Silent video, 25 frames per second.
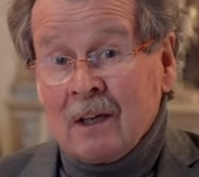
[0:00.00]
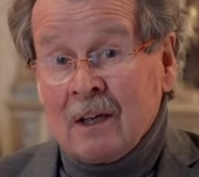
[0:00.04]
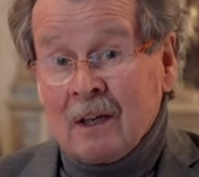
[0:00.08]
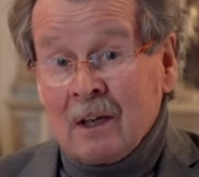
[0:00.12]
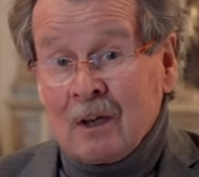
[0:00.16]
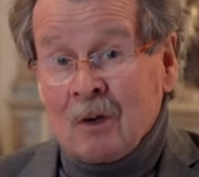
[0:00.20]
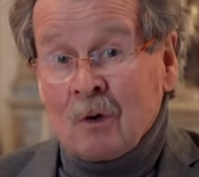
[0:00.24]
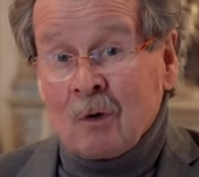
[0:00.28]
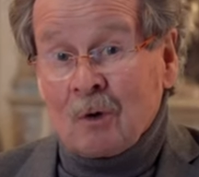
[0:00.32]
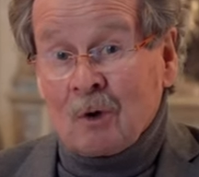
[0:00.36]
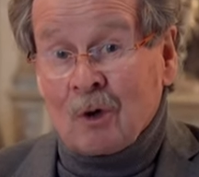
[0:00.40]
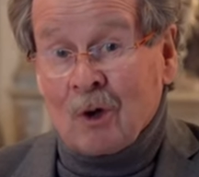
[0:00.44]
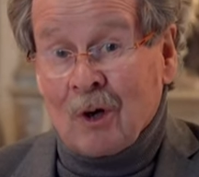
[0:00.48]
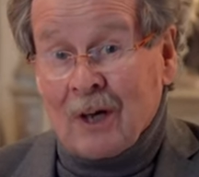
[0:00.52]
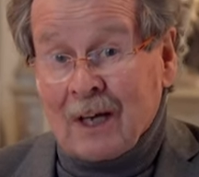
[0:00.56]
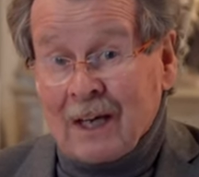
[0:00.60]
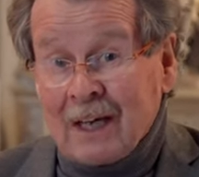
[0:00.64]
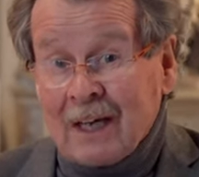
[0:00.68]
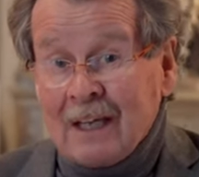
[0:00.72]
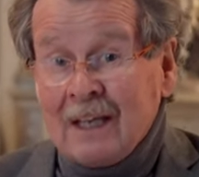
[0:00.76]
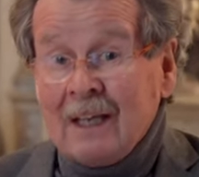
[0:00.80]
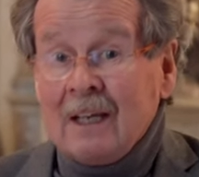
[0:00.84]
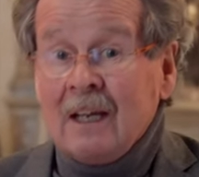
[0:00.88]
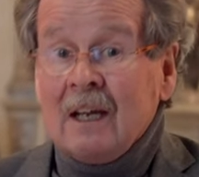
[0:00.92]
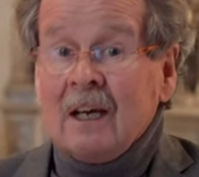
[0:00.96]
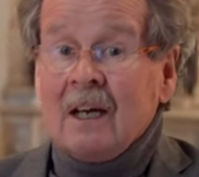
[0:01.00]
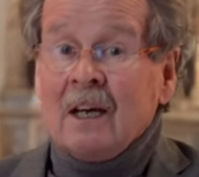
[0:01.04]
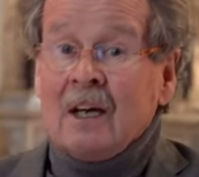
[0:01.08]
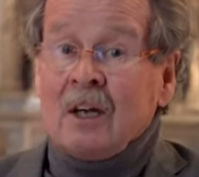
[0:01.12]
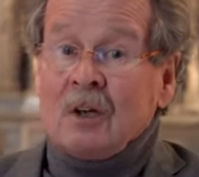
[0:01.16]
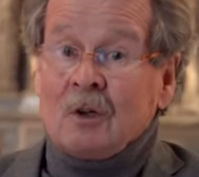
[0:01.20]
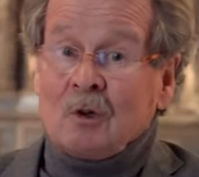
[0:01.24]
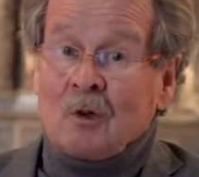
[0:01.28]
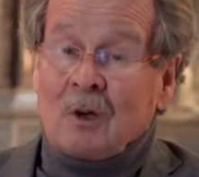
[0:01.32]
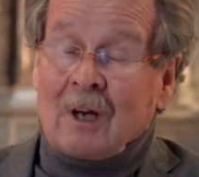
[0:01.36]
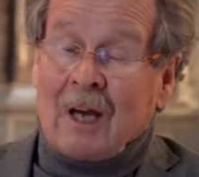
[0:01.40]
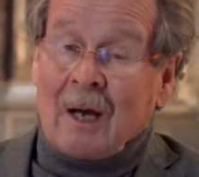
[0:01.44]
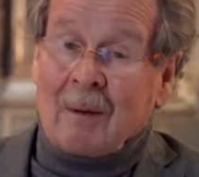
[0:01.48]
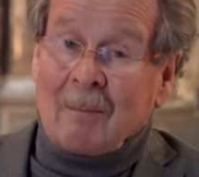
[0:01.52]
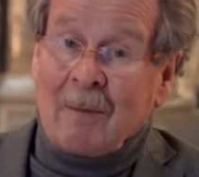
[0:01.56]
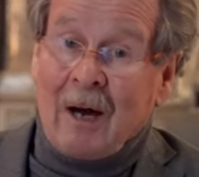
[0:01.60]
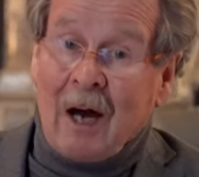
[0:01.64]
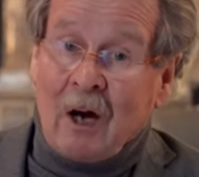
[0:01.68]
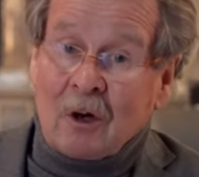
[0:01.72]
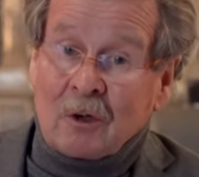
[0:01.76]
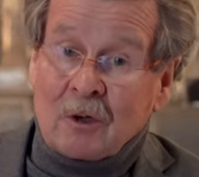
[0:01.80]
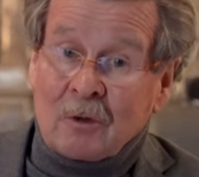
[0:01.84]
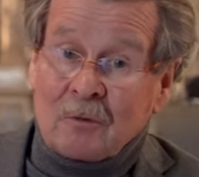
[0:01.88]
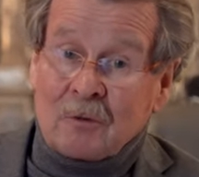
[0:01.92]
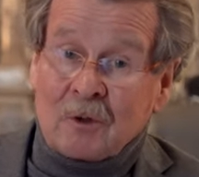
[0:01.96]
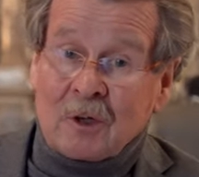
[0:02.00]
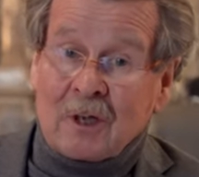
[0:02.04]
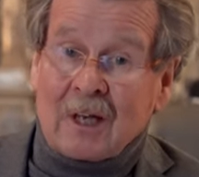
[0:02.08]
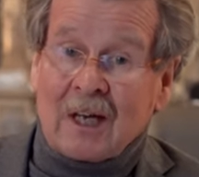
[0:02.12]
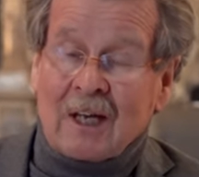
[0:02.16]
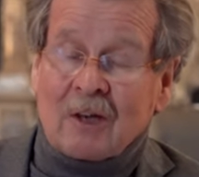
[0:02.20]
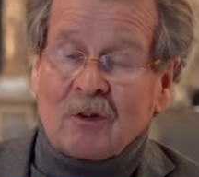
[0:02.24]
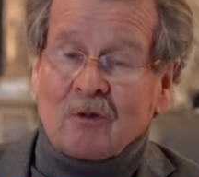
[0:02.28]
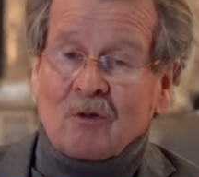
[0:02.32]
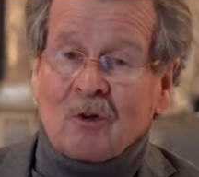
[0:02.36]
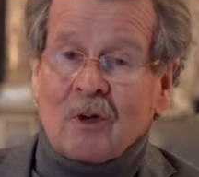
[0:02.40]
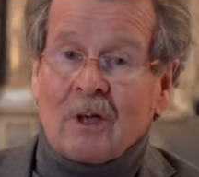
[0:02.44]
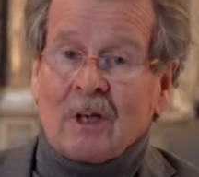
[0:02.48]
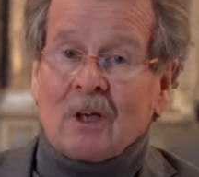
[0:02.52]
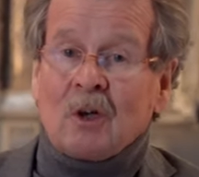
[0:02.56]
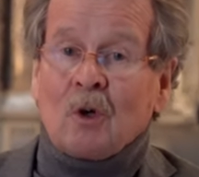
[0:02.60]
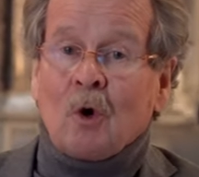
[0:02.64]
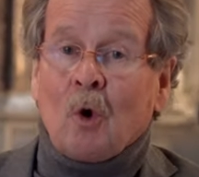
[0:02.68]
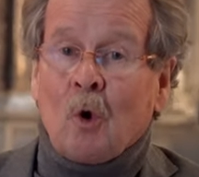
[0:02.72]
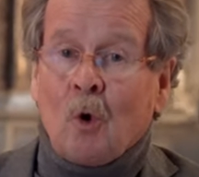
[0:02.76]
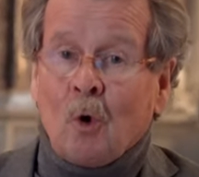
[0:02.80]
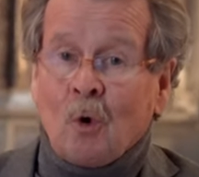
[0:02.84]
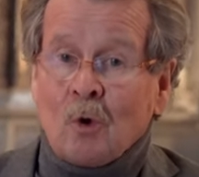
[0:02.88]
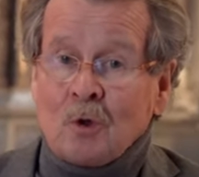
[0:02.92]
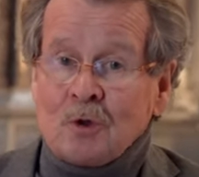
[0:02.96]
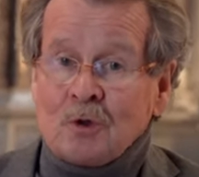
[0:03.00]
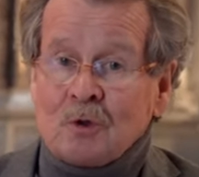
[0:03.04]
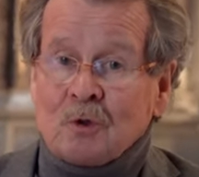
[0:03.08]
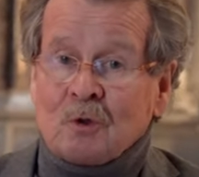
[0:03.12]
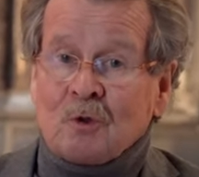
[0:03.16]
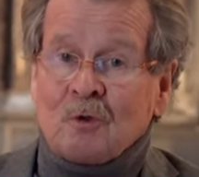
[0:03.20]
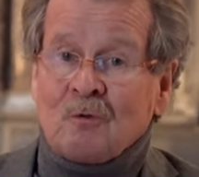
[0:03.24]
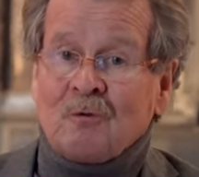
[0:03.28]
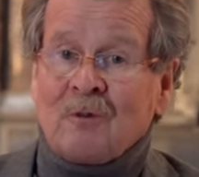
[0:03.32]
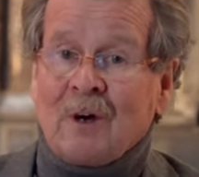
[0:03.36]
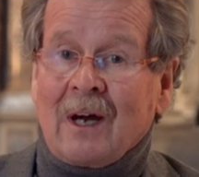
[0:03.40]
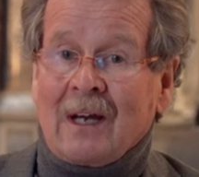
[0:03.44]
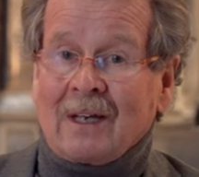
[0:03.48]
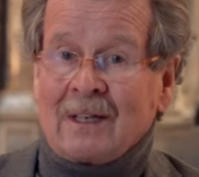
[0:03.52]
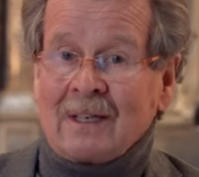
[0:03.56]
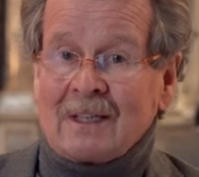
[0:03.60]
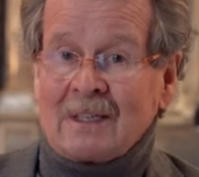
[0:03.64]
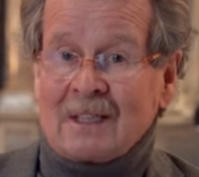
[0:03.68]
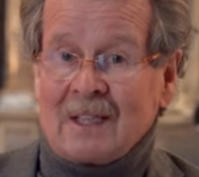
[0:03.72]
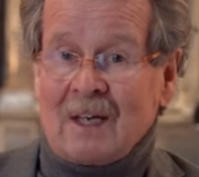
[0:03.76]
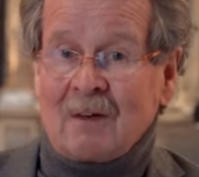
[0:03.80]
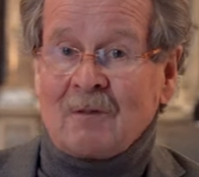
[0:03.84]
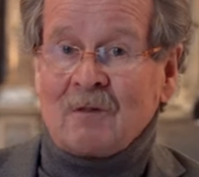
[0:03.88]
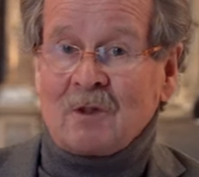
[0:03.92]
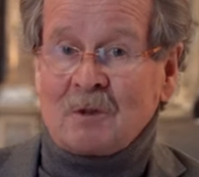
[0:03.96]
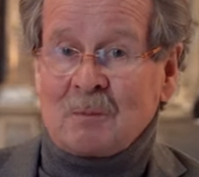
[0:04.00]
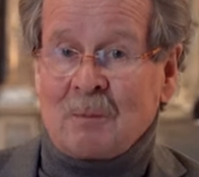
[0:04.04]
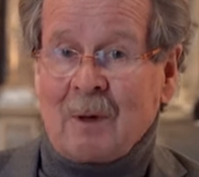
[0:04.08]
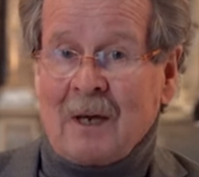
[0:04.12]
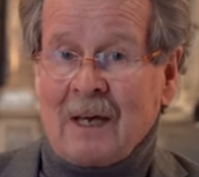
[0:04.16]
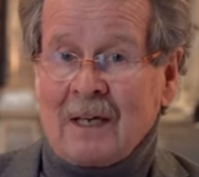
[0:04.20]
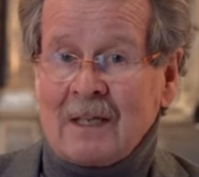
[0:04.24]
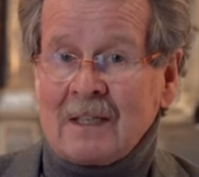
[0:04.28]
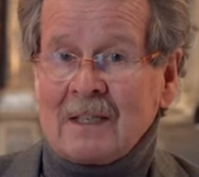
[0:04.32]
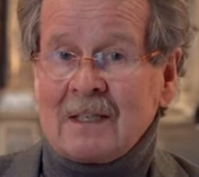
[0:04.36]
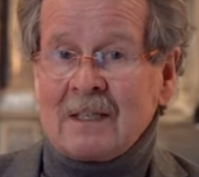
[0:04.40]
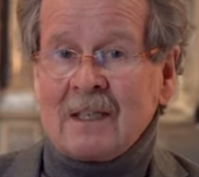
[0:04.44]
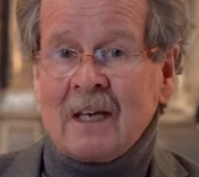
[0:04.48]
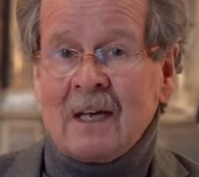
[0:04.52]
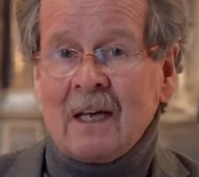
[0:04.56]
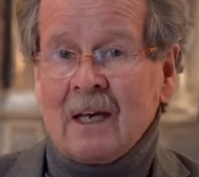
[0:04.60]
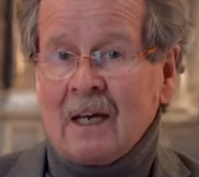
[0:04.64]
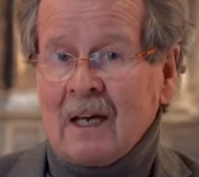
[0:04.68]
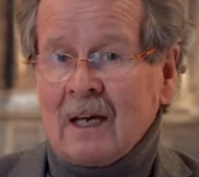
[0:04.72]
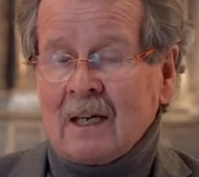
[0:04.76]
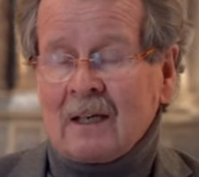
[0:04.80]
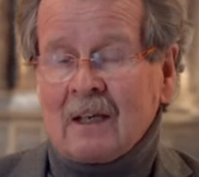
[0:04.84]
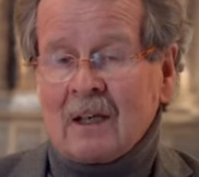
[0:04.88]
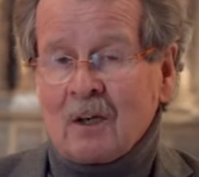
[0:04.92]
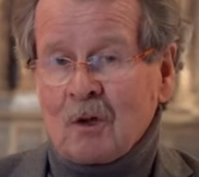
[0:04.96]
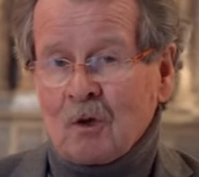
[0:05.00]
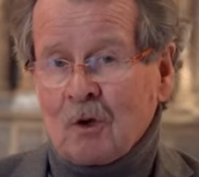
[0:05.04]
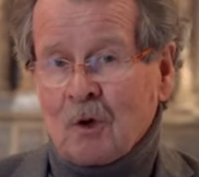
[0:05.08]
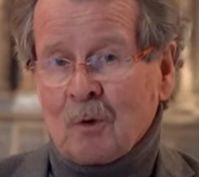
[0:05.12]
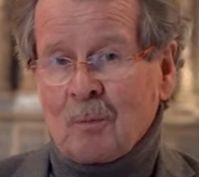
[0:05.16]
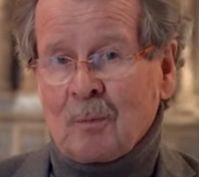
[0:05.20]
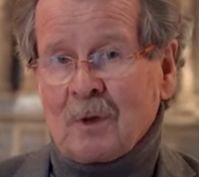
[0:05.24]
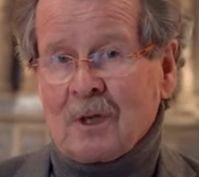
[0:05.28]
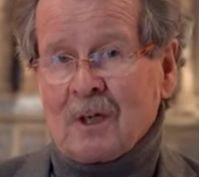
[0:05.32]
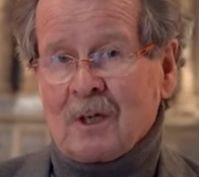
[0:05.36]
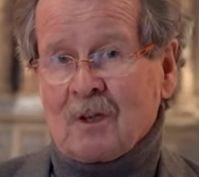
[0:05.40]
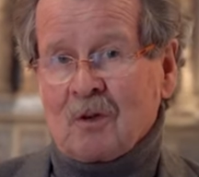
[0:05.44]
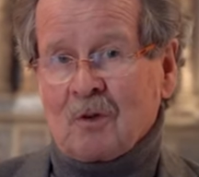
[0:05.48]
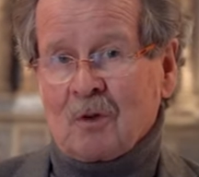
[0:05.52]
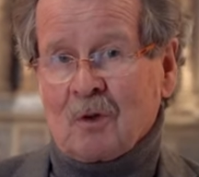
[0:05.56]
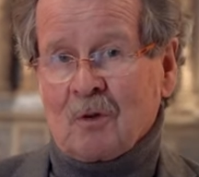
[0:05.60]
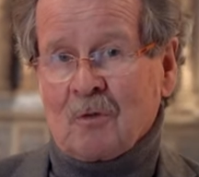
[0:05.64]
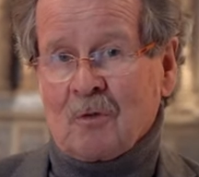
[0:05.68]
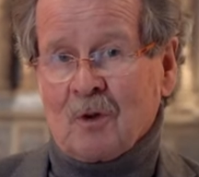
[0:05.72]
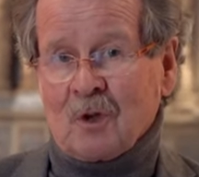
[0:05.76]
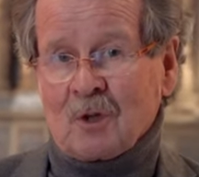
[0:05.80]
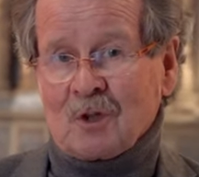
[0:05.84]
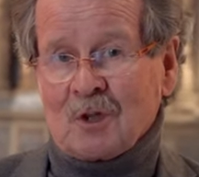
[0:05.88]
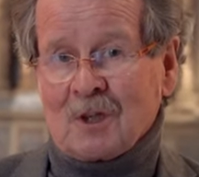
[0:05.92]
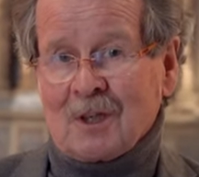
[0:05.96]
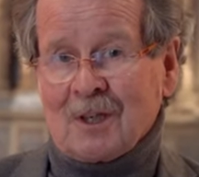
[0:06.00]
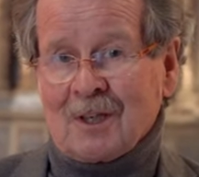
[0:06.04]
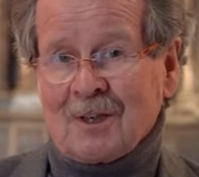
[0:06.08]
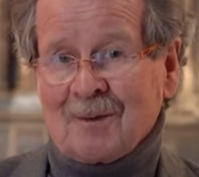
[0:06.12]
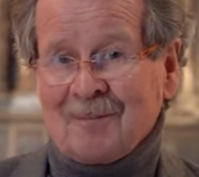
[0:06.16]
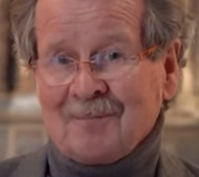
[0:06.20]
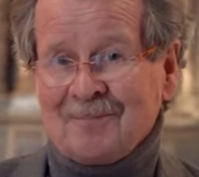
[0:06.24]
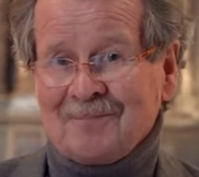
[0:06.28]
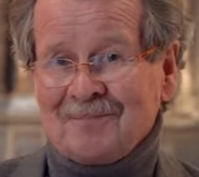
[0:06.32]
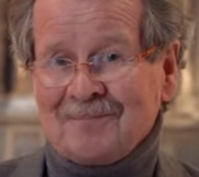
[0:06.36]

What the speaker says: Ukraine to come out of the country and also to find a safe space in a European university.